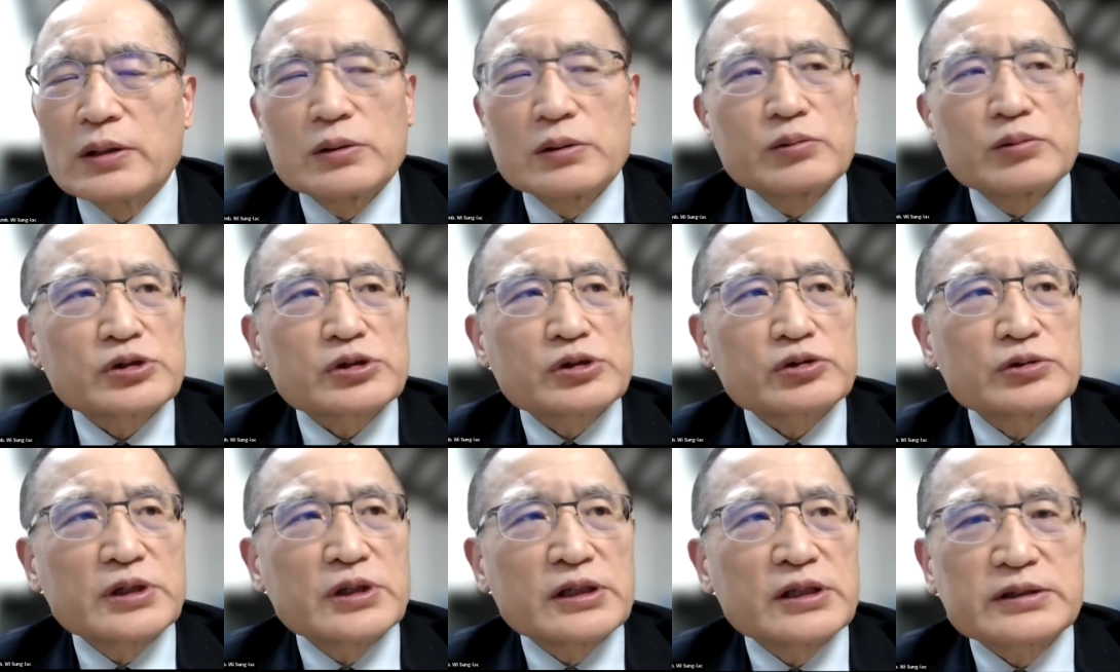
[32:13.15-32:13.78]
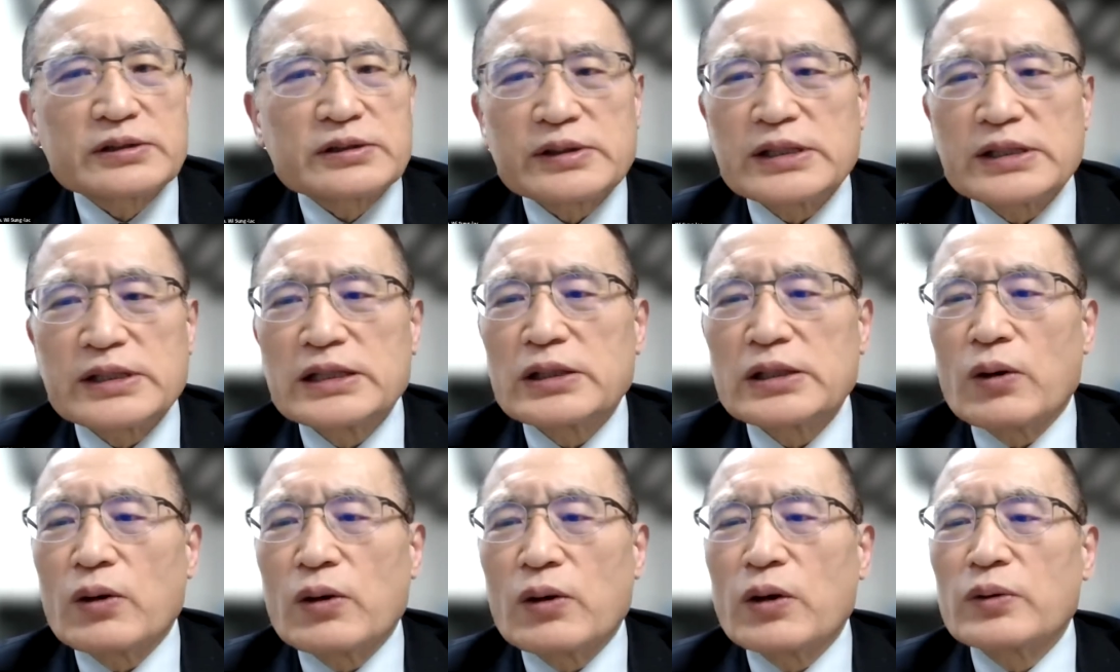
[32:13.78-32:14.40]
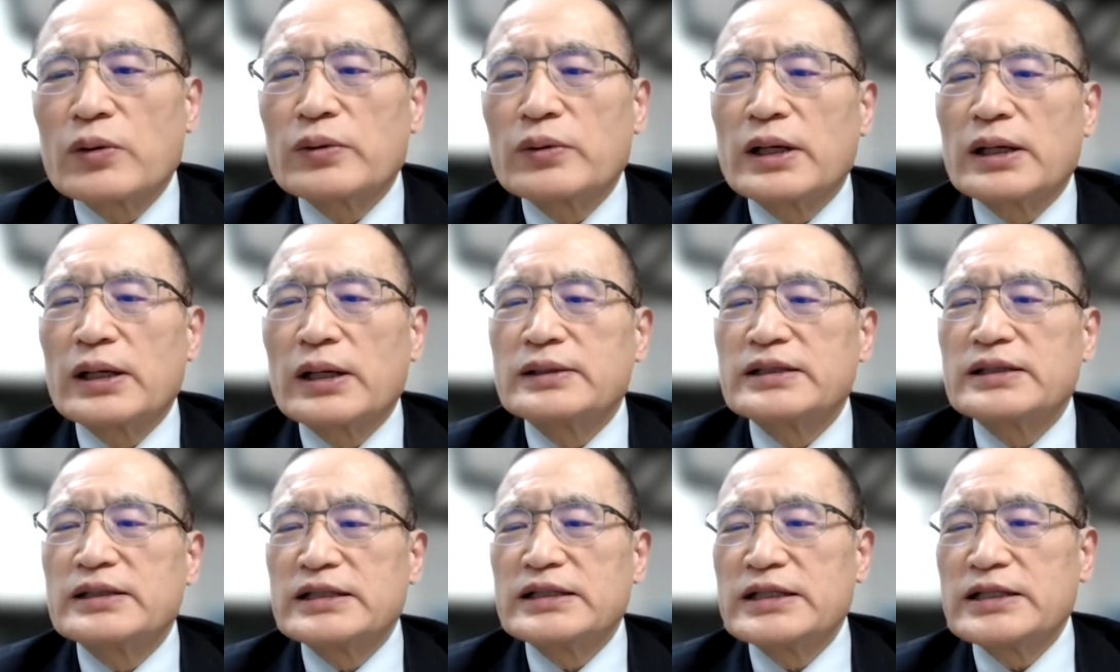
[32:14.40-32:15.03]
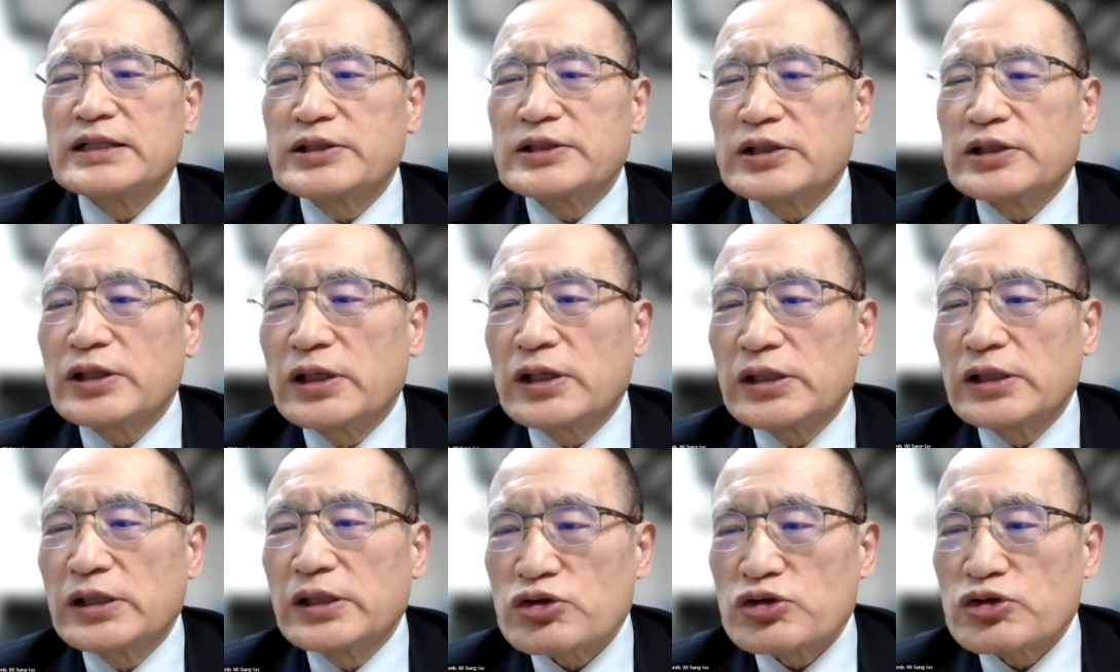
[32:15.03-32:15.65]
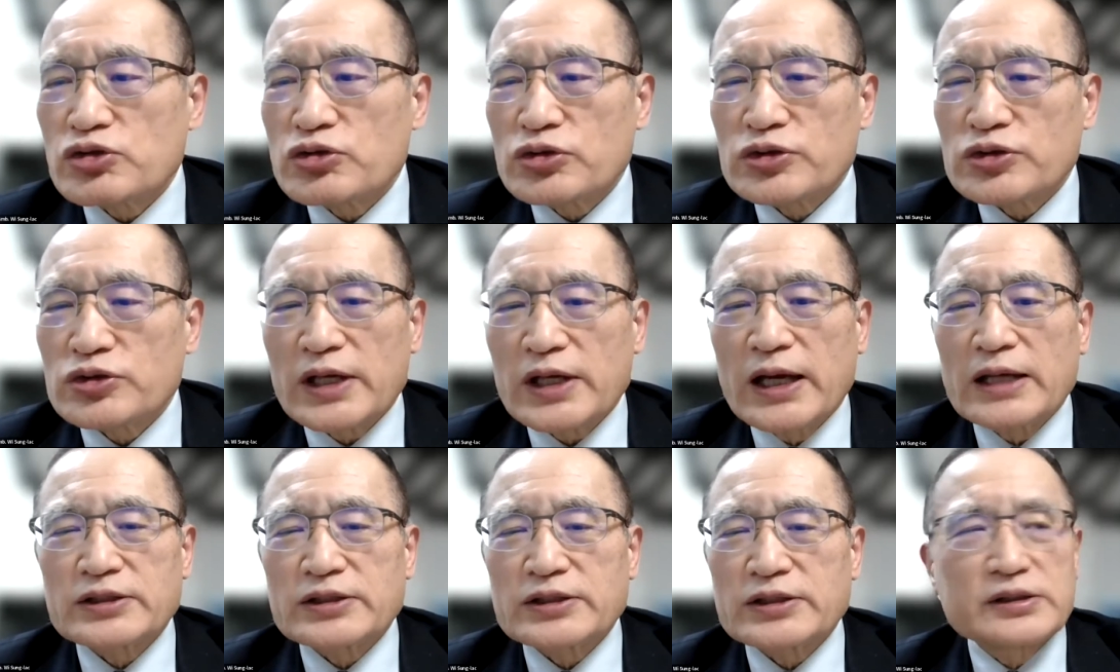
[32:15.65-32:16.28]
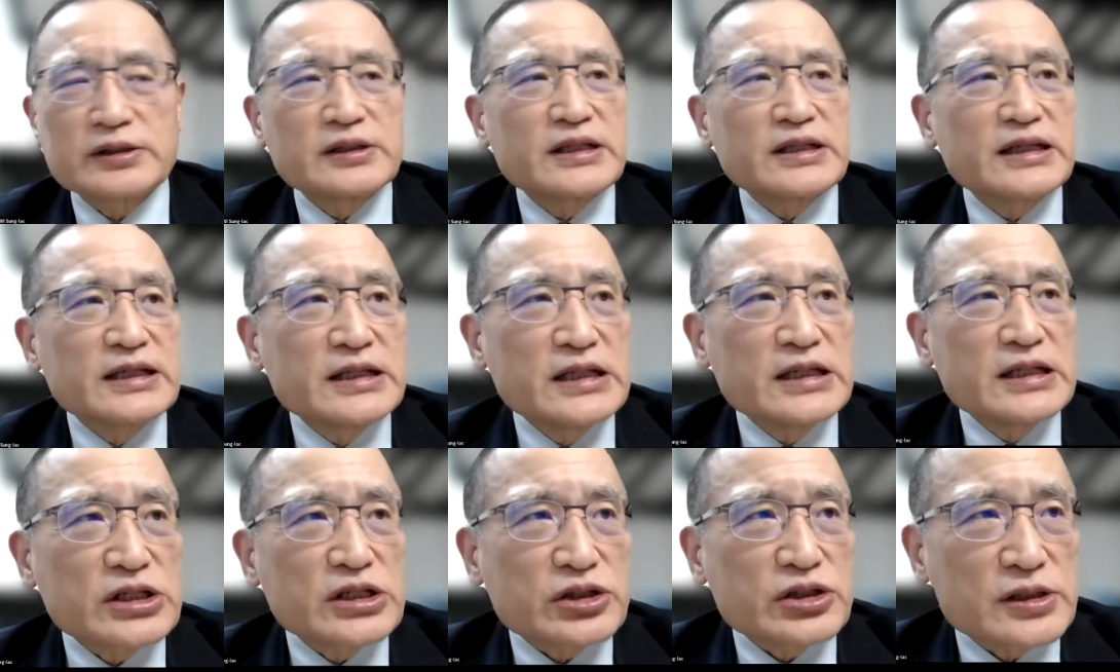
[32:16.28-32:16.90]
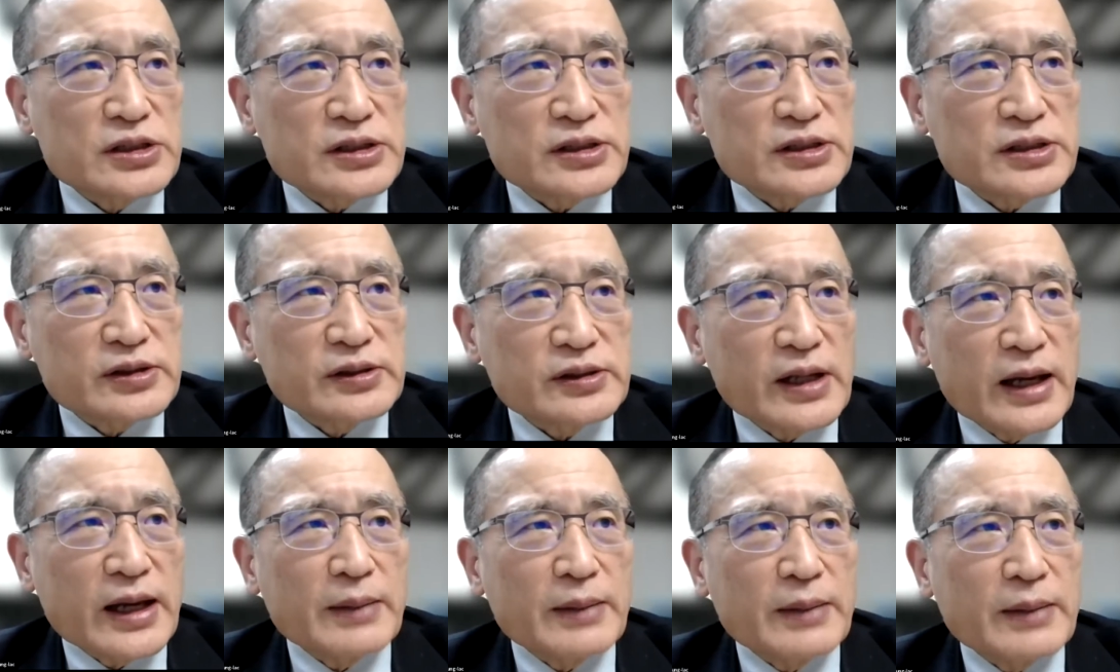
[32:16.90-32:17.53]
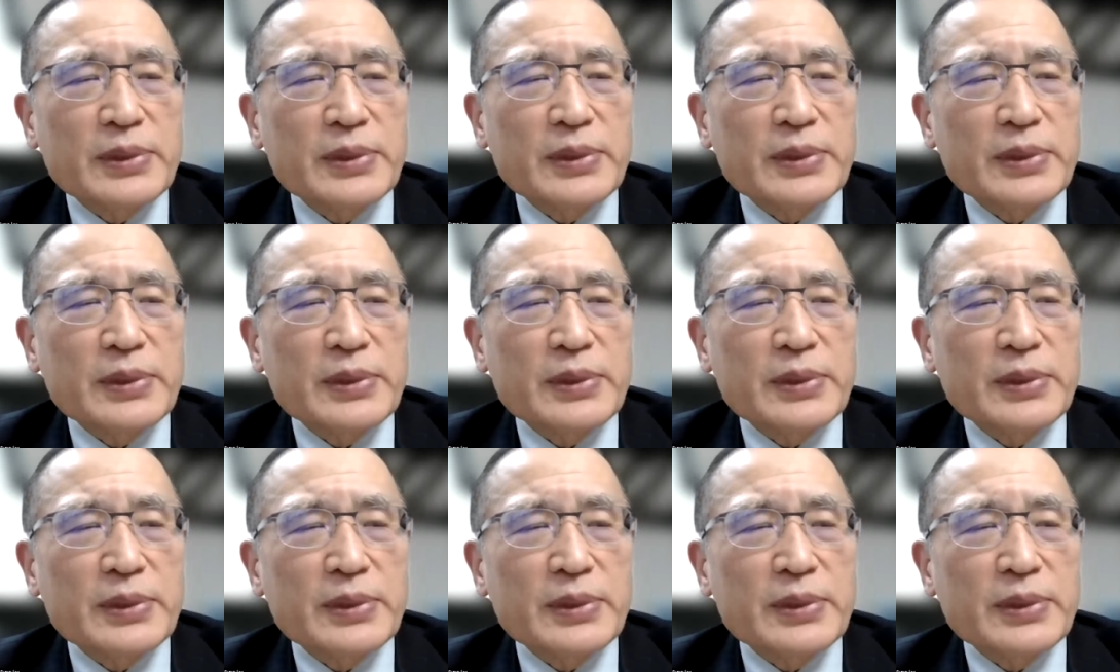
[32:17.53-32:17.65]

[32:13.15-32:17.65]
was to agree on, on easier issues as an initial step.